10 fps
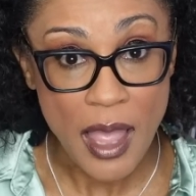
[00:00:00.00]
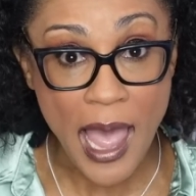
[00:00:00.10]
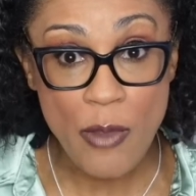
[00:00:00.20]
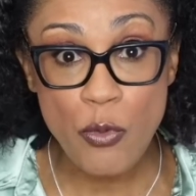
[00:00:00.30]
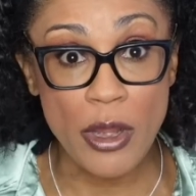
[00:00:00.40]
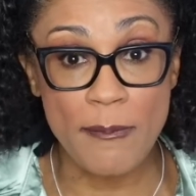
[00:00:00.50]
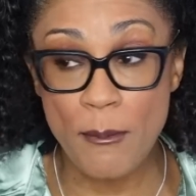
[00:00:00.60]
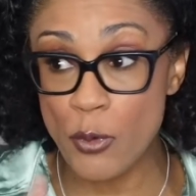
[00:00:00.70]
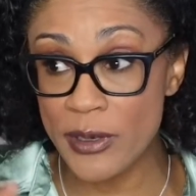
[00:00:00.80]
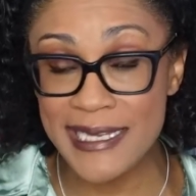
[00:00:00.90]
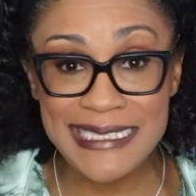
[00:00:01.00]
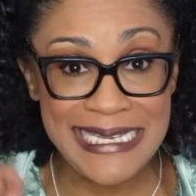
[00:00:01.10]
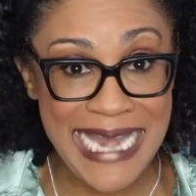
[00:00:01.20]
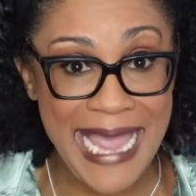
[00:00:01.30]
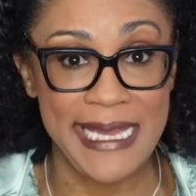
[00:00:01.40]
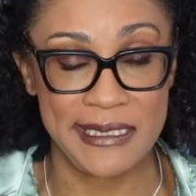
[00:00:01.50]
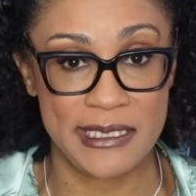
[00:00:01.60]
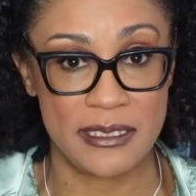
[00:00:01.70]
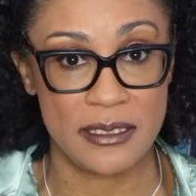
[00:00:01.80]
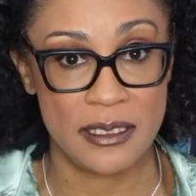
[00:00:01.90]
I work morning to
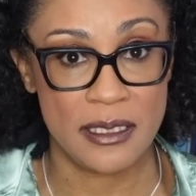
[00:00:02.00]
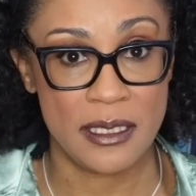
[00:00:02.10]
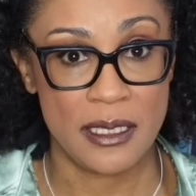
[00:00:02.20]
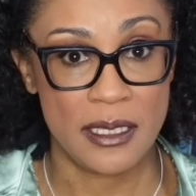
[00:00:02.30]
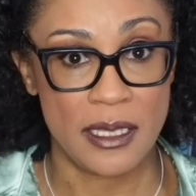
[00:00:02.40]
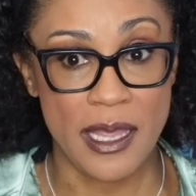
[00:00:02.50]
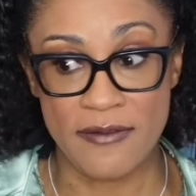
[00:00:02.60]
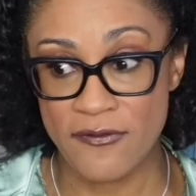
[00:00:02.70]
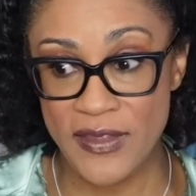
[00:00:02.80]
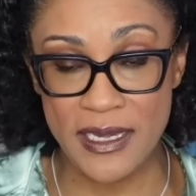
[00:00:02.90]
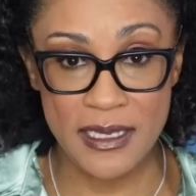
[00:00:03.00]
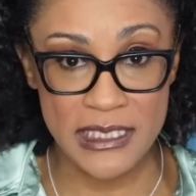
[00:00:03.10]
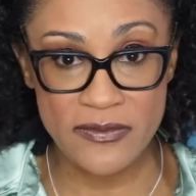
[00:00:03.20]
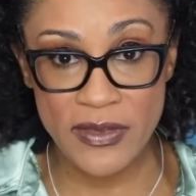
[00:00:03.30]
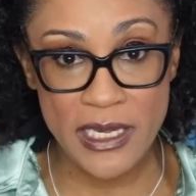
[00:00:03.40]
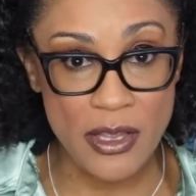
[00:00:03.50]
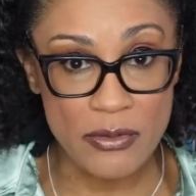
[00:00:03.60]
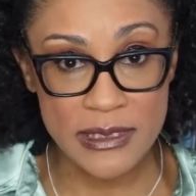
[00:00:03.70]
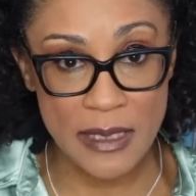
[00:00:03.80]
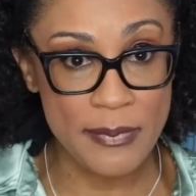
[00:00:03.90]
night and fit in these
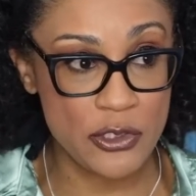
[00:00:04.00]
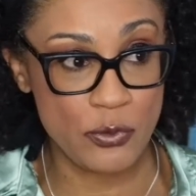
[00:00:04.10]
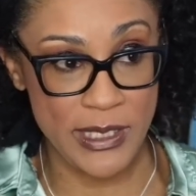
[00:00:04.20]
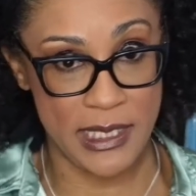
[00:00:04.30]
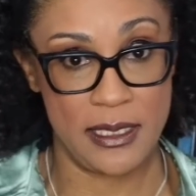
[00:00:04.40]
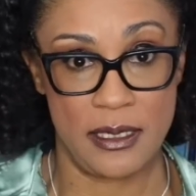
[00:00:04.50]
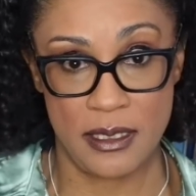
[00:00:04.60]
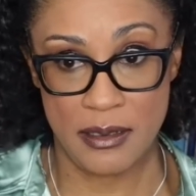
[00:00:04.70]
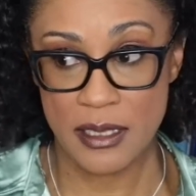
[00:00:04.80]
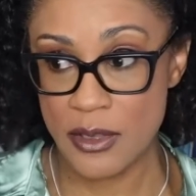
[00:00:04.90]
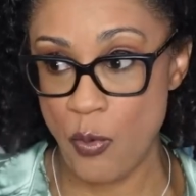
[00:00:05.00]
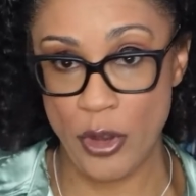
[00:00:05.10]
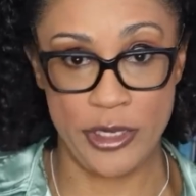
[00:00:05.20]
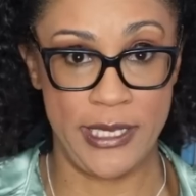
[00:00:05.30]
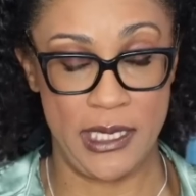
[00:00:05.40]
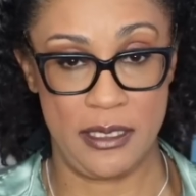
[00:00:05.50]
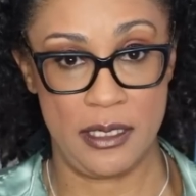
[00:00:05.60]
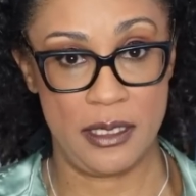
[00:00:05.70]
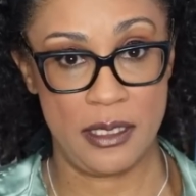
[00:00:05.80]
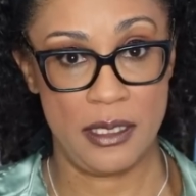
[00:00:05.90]
videos in between the working,
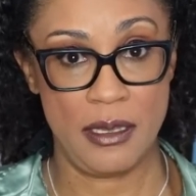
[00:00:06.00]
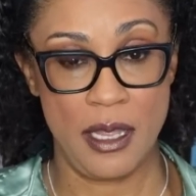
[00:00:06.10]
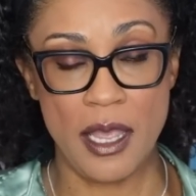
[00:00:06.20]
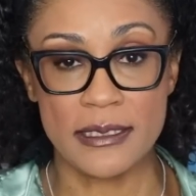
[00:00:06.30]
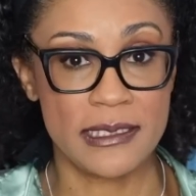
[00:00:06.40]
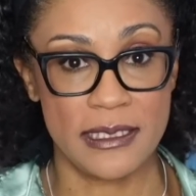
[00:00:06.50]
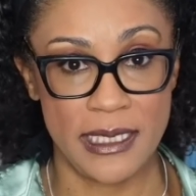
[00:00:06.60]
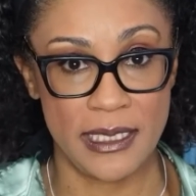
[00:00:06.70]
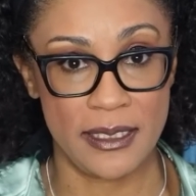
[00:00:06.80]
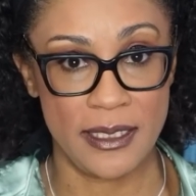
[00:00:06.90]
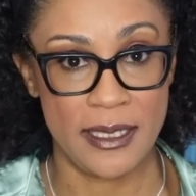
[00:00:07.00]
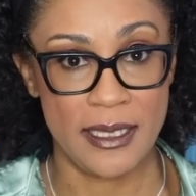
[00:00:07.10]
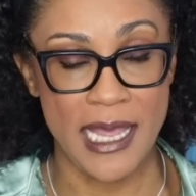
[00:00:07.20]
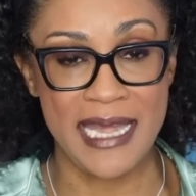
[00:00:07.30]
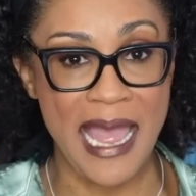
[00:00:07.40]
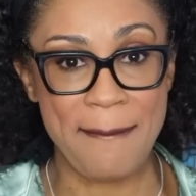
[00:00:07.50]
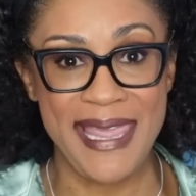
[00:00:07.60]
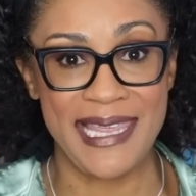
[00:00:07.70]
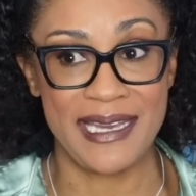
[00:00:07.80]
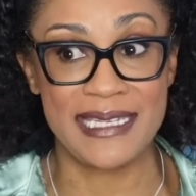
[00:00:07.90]
hustling, and not
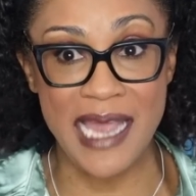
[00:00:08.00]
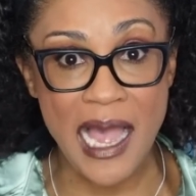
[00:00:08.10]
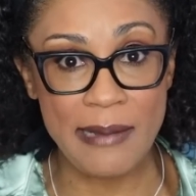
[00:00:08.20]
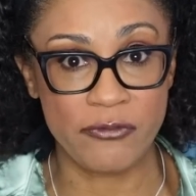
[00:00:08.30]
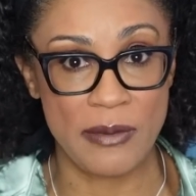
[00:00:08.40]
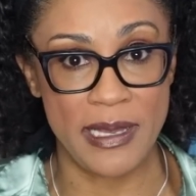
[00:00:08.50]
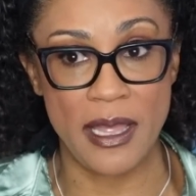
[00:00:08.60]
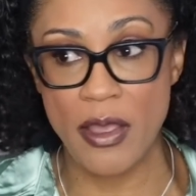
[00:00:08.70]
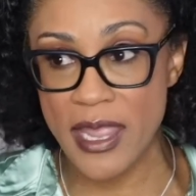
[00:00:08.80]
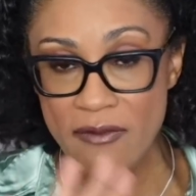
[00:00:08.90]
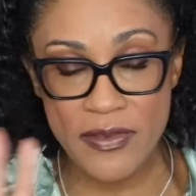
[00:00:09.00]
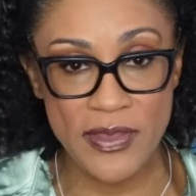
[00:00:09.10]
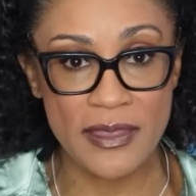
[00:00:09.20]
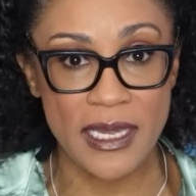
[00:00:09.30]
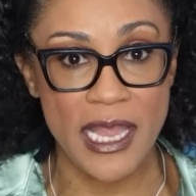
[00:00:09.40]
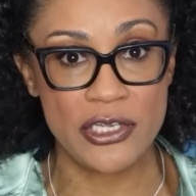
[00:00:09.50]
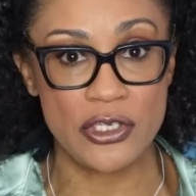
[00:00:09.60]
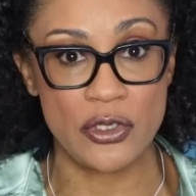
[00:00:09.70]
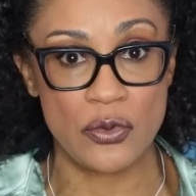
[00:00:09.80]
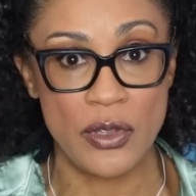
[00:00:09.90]
making a dime from it. Everything that I
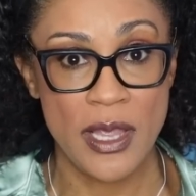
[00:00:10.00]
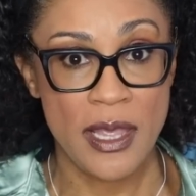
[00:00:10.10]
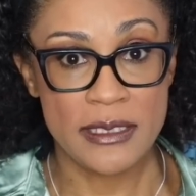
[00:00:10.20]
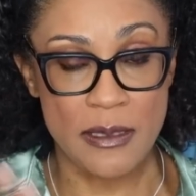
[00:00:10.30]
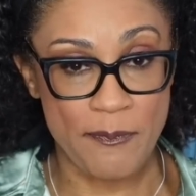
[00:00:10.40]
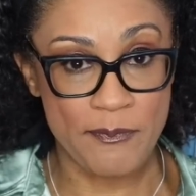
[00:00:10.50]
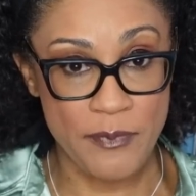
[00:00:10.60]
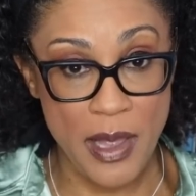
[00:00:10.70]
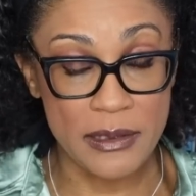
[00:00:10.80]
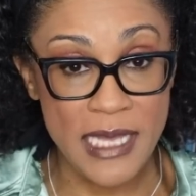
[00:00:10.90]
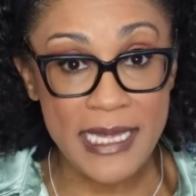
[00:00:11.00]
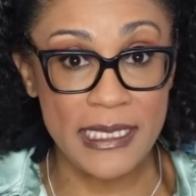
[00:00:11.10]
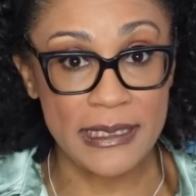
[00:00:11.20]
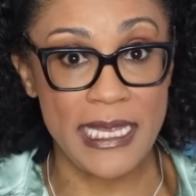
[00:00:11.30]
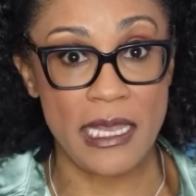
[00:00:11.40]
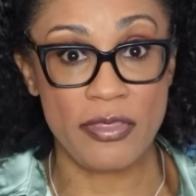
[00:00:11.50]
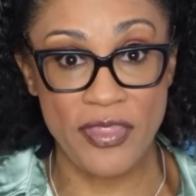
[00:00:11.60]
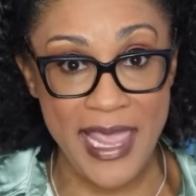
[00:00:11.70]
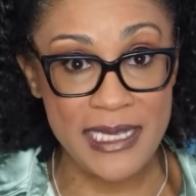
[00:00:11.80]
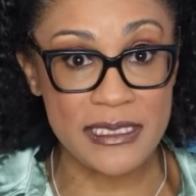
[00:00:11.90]
do luckily,
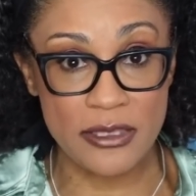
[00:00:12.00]
thanks